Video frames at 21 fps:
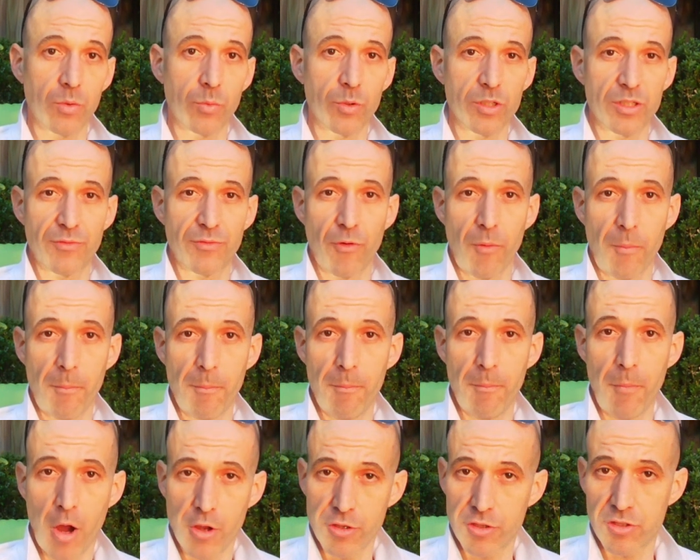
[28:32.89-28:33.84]
which for
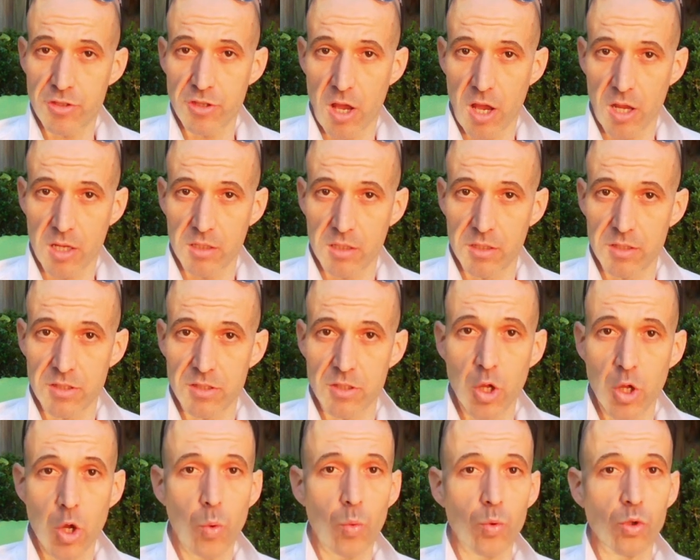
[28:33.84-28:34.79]
most cyclists
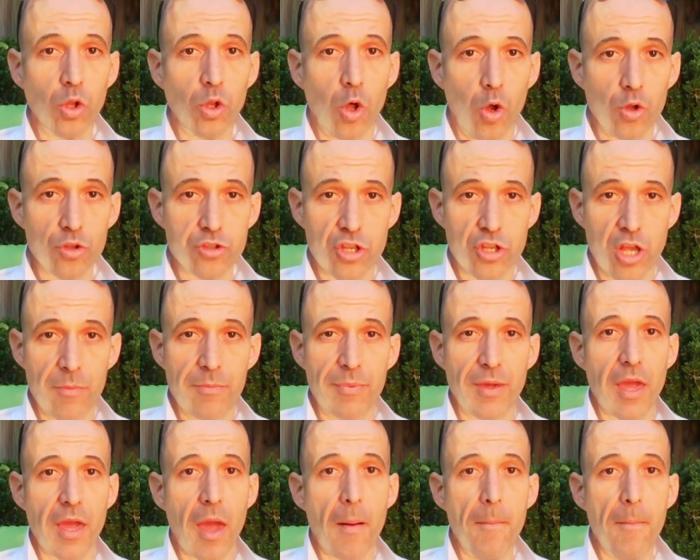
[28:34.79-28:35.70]
will also be